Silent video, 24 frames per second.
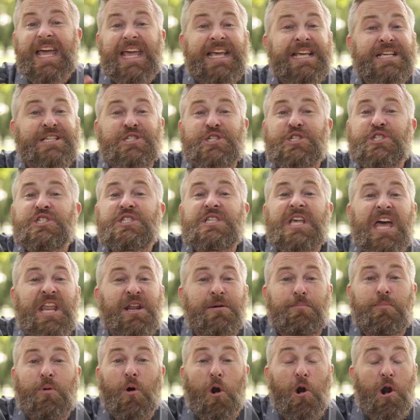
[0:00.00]
is set
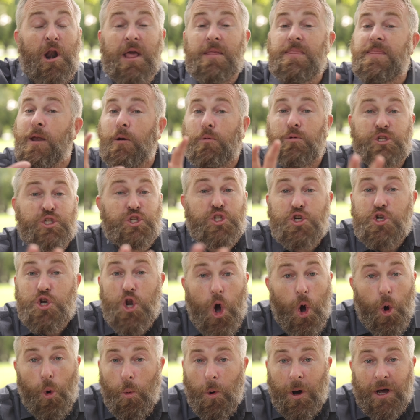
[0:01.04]
apart and there is
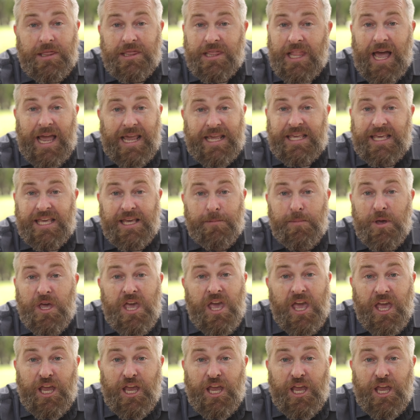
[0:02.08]
no one like him